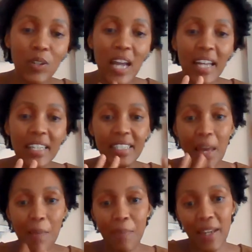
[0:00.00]
a look at
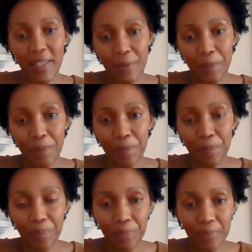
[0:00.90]
their banner.
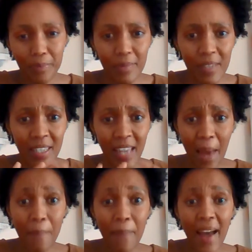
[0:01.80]

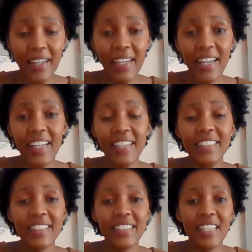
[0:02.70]
Their banner
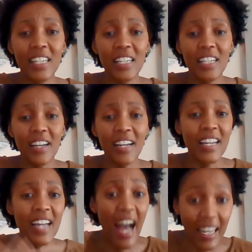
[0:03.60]
is
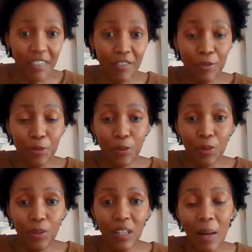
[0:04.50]

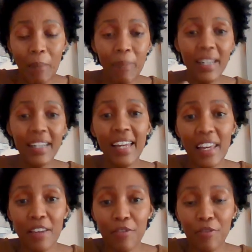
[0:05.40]
colorful,
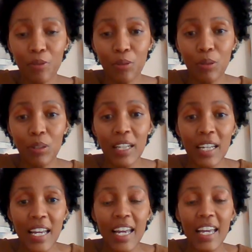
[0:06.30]
playful.
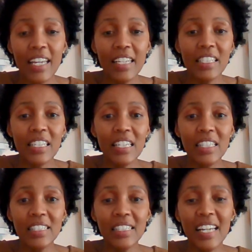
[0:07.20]

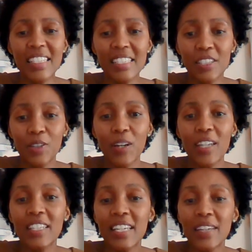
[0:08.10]

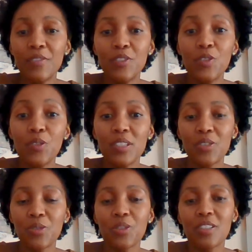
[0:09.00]
It gives you a
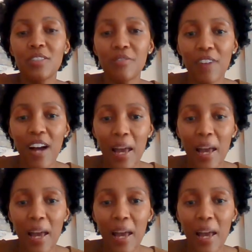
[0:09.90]
certain